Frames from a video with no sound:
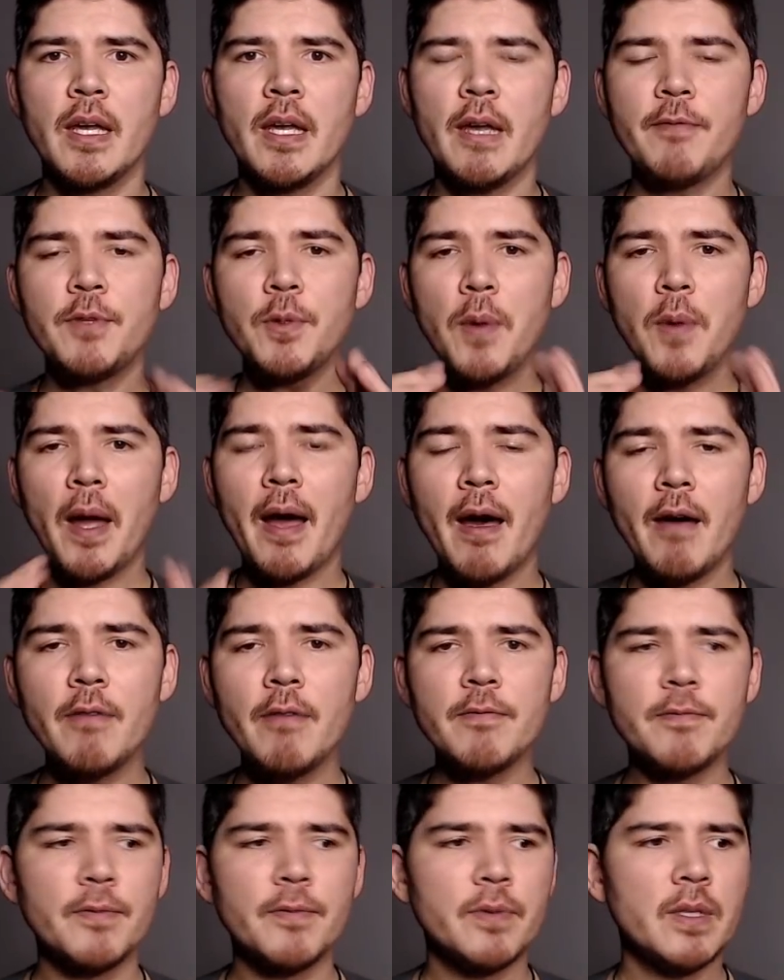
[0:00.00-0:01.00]
If you
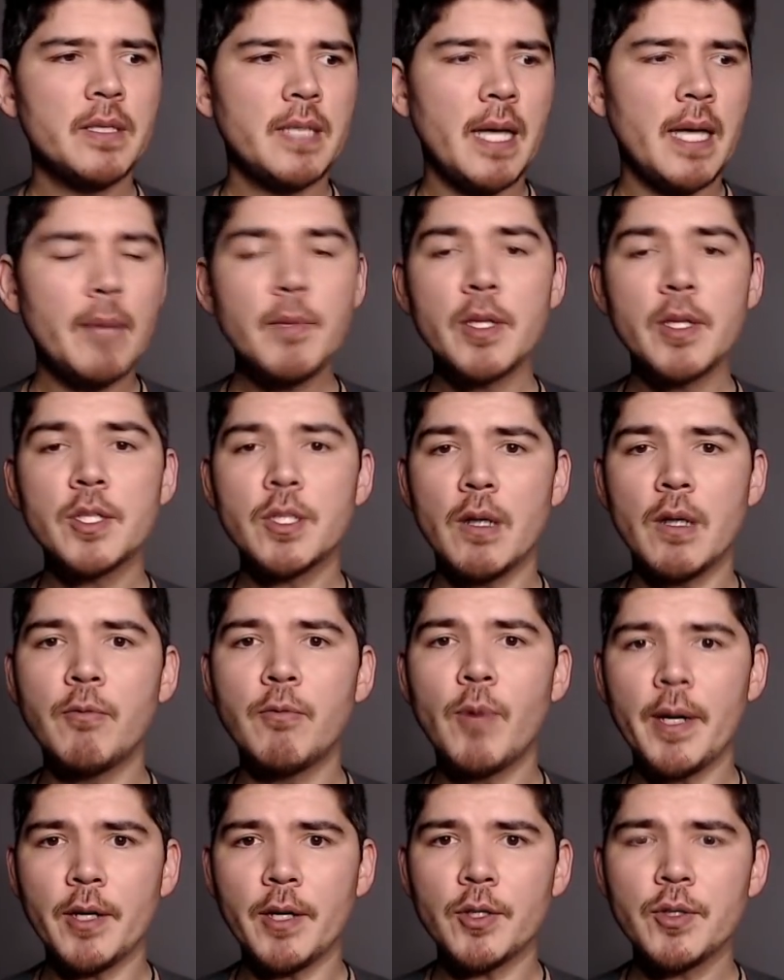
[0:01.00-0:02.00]
have this image
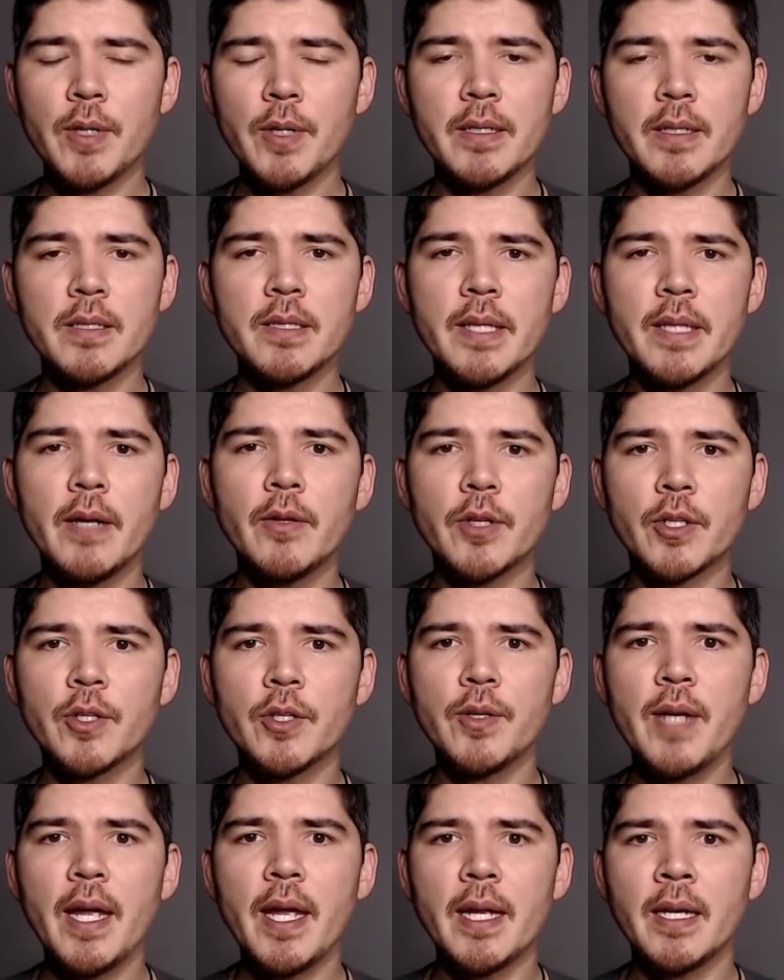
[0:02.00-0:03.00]
of what you're trying to sell or
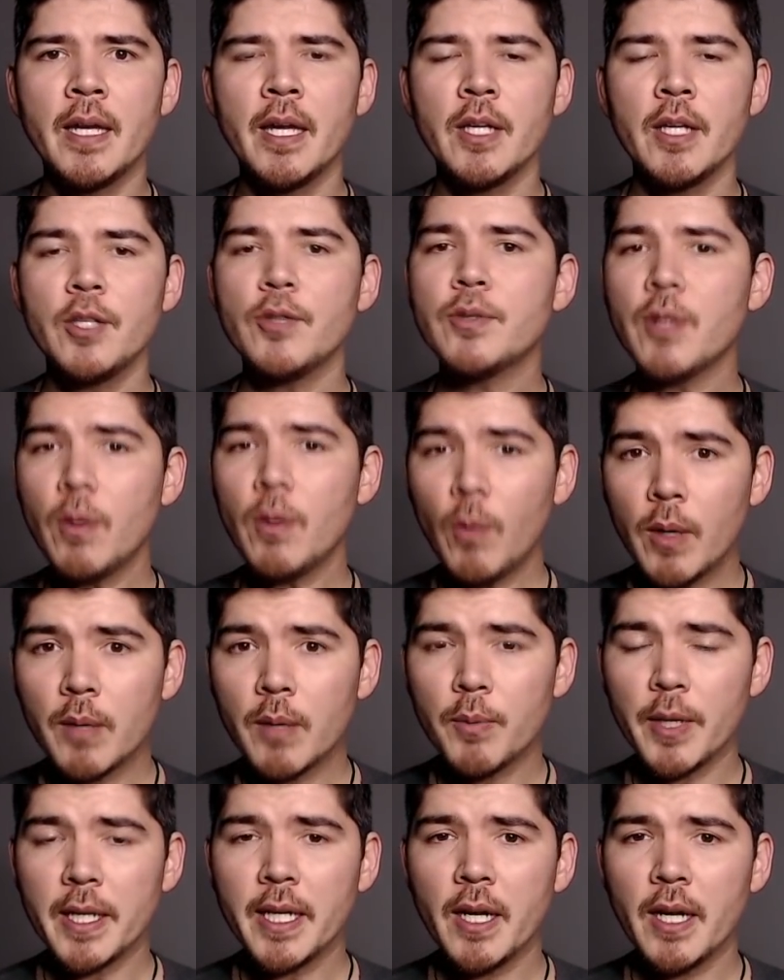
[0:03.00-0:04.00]
create, you don't want
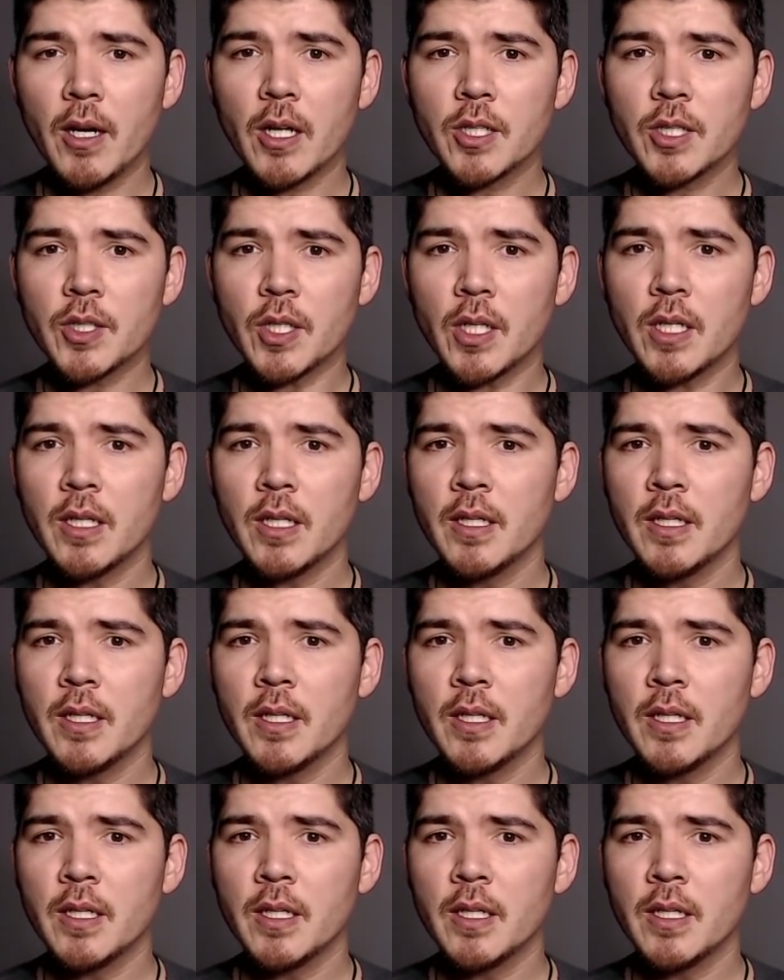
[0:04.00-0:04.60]
to break character.